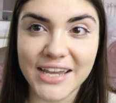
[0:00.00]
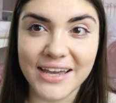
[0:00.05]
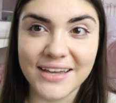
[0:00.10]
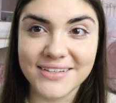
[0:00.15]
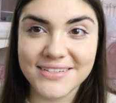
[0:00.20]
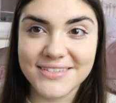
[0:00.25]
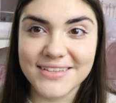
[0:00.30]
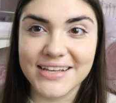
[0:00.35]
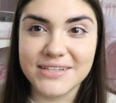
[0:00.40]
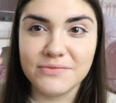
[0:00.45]

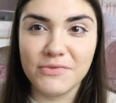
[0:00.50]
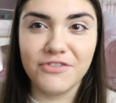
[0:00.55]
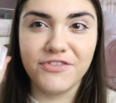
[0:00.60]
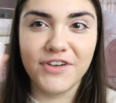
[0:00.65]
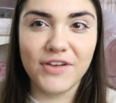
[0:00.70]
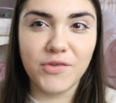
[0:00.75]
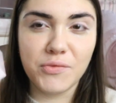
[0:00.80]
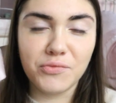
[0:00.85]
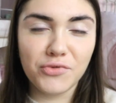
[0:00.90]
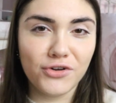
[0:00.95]
Yes, that's my
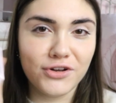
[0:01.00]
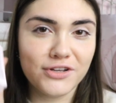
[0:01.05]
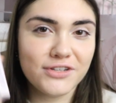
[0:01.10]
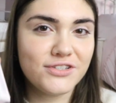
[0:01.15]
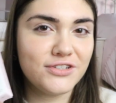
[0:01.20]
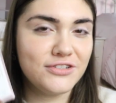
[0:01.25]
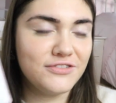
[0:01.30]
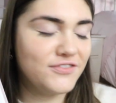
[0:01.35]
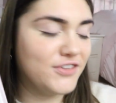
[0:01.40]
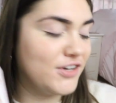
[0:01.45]
favourite product
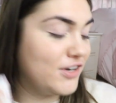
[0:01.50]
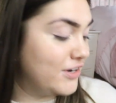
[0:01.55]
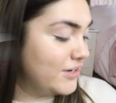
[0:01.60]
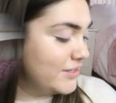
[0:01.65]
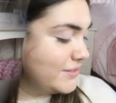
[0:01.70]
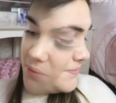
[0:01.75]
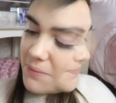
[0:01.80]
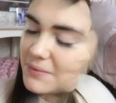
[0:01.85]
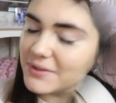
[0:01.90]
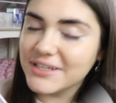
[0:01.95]
so
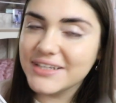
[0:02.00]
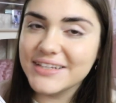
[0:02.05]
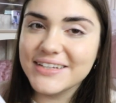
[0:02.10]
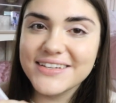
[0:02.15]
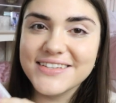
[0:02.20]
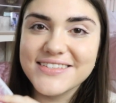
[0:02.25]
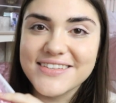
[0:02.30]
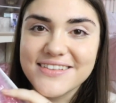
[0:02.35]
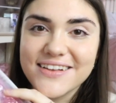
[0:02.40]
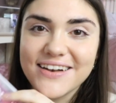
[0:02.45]
far.
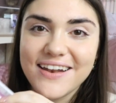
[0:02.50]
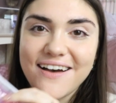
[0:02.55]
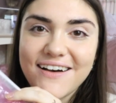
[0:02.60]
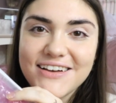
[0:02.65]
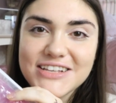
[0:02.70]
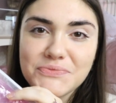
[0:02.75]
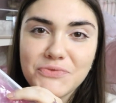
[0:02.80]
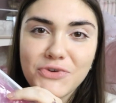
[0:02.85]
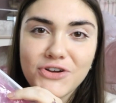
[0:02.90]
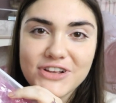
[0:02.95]
So the
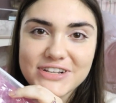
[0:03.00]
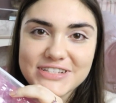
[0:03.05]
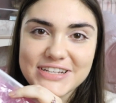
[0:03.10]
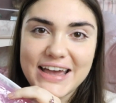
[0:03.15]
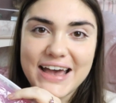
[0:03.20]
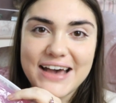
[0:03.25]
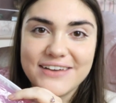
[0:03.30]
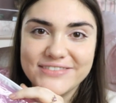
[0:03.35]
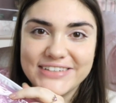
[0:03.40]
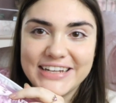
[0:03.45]
last product I
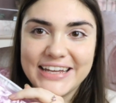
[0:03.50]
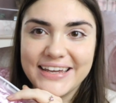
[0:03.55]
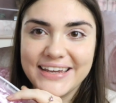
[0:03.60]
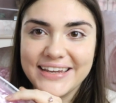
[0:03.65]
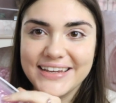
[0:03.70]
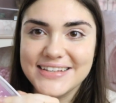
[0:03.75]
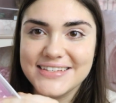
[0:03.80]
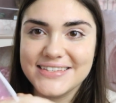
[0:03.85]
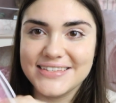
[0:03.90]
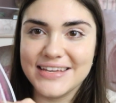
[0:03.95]
have in
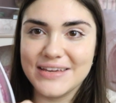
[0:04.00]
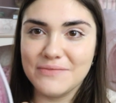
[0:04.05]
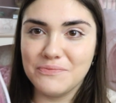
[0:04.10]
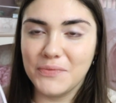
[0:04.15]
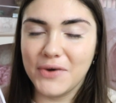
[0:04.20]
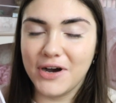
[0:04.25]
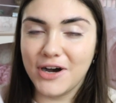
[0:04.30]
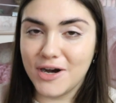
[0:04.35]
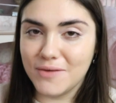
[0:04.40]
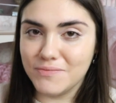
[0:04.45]
here is the
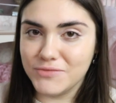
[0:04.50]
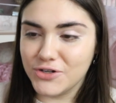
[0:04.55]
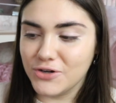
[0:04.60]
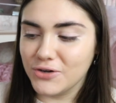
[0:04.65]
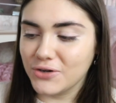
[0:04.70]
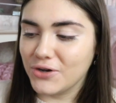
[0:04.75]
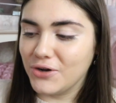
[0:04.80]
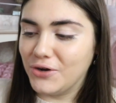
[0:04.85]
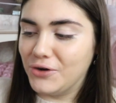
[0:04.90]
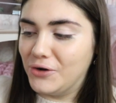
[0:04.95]

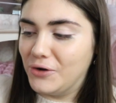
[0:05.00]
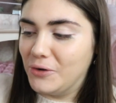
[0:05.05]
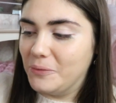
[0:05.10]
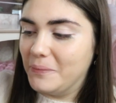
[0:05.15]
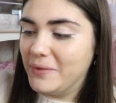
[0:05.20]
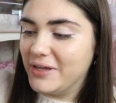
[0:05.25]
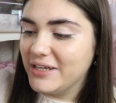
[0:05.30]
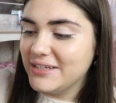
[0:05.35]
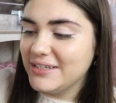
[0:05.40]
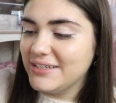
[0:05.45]

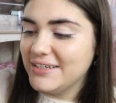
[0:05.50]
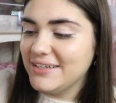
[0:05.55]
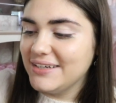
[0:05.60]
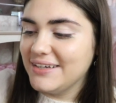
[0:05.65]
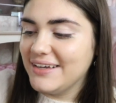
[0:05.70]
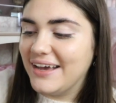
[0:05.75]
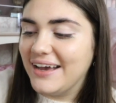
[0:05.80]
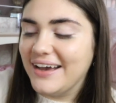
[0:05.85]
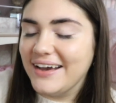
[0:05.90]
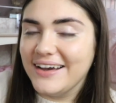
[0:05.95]
balm.com.
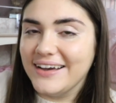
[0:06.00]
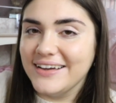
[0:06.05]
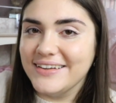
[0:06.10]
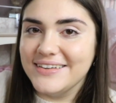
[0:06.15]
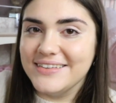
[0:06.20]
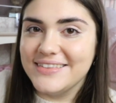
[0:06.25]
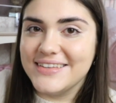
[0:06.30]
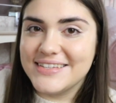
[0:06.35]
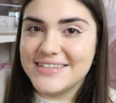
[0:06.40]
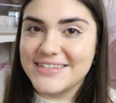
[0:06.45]

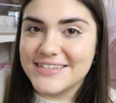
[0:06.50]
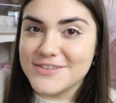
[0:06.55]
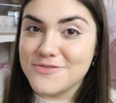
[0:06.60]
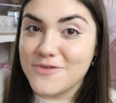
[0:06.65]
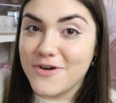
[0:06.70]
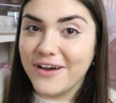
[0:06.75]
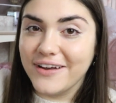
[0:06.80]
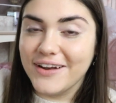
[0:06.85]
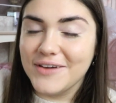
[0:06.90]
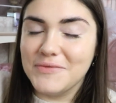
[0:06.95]
And this is the
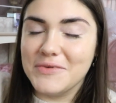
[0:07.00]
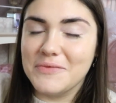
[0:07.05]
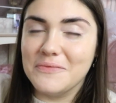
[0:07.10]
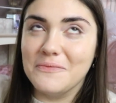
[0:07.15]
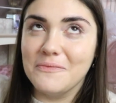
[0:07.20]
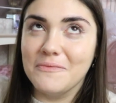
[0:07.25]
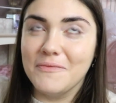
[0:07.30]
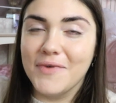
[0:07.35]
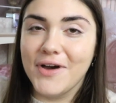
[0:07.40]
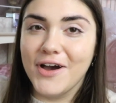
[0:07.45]
one I've
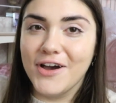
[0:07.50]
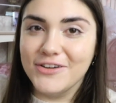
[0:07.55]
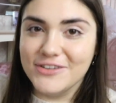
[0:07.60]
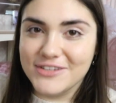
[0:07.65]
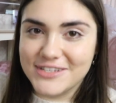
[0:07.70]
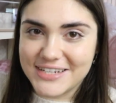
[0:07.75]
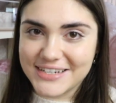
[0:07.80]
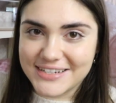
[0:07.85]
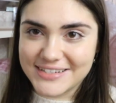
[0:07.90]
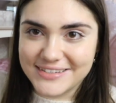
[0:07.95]
been
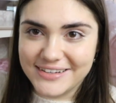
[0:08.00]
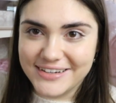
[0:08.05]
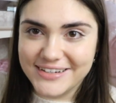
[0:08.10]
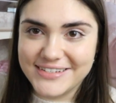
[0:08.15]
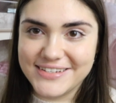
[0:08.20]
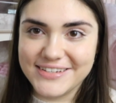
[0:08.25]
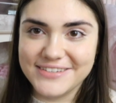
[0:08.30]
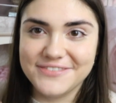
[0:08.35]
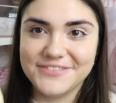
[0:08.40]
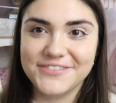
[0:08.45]
most
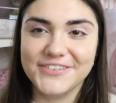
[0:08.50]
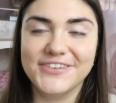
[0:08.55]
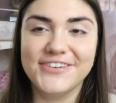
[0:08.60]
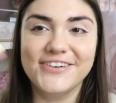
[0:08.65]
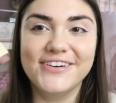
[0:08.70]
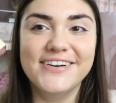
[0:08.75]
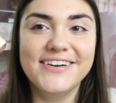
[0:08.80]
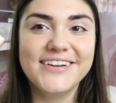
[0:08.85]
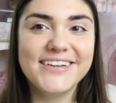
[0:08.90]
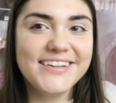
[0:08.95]
excited
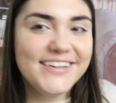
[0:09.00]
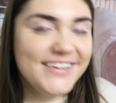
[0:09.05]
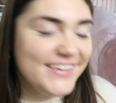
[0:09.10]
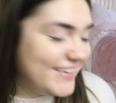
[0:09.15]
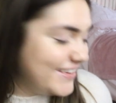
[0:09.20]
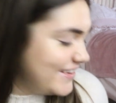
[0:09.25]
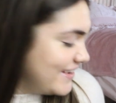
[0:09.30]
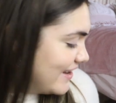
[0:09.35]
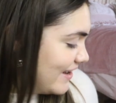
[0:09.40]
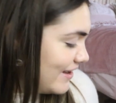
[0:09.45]
for.
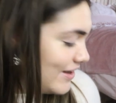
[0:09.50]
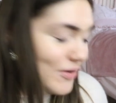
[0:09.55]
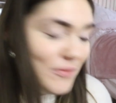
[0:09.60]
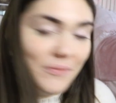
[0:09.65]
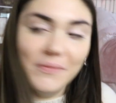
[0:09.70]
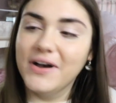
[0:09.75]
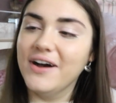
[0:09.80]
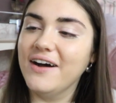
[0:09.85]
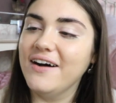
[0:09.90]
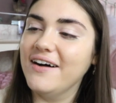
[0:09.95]

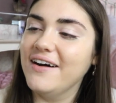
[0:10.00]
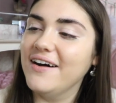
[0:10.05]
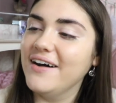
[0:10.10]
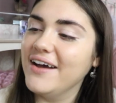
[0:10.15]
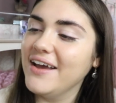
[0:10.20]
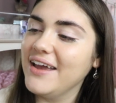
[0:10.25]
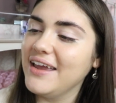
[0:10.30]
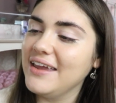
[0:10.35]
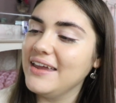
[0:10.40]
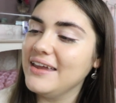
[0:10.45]

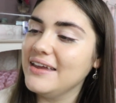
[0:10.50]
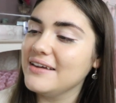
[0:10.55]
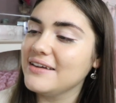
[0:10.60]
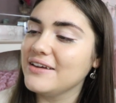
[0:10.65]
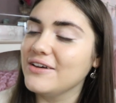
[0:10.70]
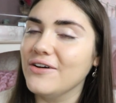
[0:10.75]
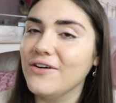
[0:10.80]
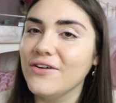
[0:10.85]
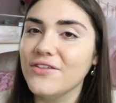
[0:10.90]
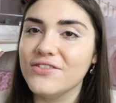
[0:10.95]
I
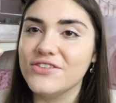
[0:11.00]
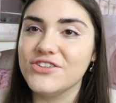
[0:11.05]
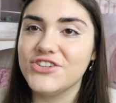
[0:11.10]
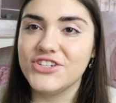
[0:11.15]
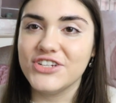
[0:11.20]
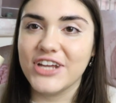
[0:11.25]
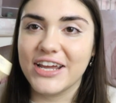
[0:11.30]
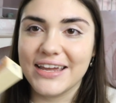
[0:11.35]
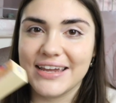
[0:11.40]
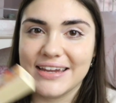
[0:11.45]
got the
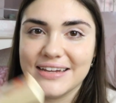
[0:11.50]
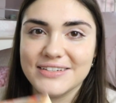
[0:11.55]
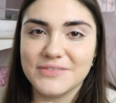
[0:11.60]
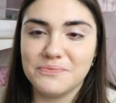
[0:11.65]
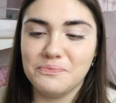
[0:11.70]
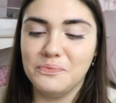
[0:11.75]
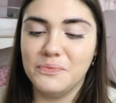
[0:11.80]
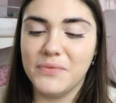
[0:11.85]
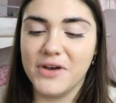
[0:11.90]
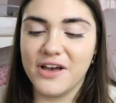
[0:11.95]
shade
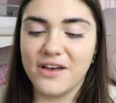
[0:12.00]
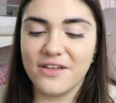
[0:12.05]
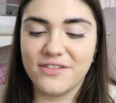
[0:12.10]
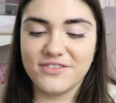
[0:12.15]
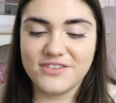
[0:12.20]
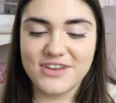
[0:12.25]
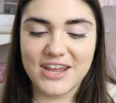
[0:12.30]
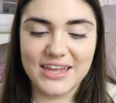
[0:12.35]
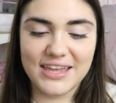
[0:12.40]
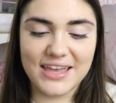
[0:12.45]

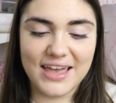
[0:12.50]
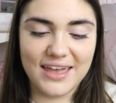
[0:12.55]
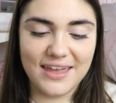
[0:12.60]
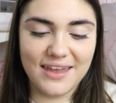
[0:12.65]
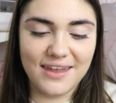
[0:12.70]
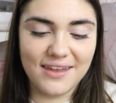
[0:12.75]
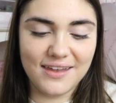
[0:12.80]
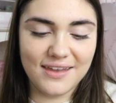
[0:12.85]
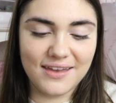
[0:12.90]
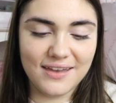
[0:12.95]
Birthday
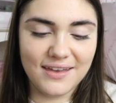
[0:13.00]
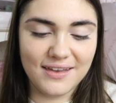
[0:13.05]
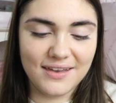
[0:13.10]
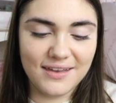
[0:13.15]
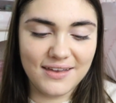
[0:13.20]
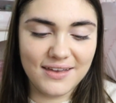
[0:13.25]
Cake.